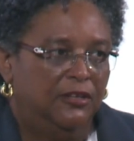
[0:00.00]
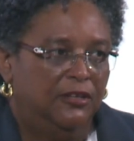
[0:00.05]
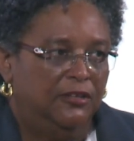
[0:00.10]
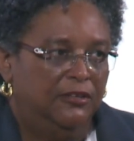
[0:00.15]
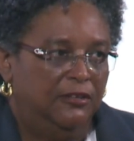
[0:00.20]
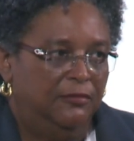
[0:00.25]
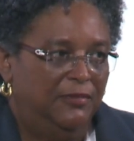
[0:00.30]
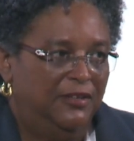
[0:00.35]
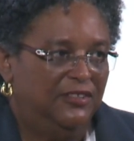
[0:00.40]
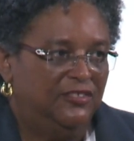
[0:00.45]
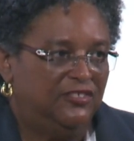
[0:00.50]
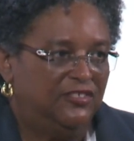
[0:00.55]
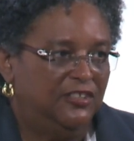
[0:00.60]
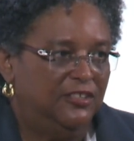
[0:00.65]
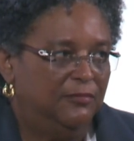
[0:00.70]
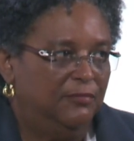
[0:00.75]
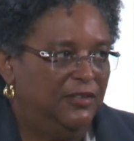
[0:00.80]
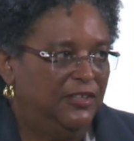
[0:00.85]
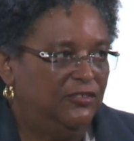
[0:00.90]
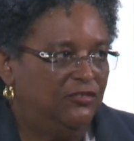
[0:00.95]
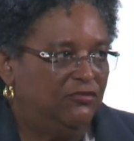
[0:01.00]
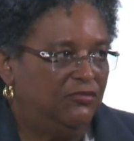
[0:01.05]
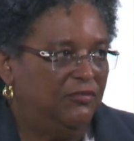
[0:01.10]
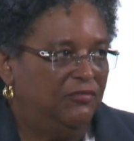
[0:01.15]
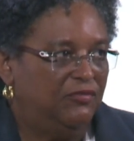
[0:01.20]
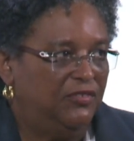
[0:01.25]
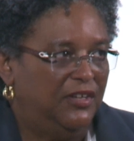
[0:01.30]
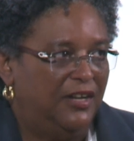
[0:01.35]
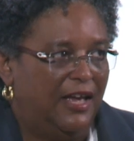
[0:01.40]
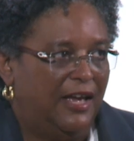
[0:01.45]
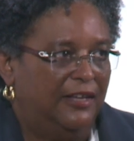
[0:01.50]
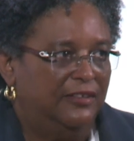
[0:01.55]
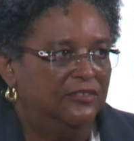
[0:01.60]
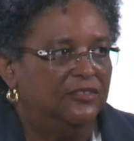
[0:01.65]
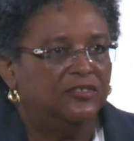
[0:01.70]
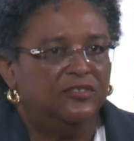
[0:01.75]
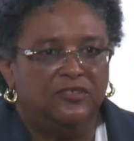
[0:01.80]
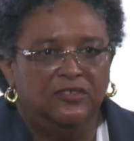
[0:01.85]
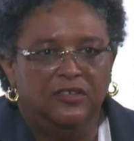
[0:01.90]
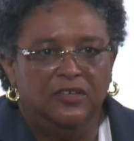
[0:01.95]
the Minister in the Ministry of
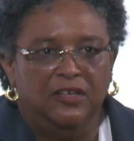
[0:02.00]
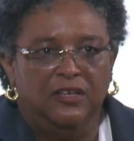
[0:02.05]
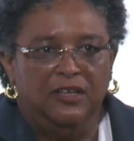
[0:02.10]
Finance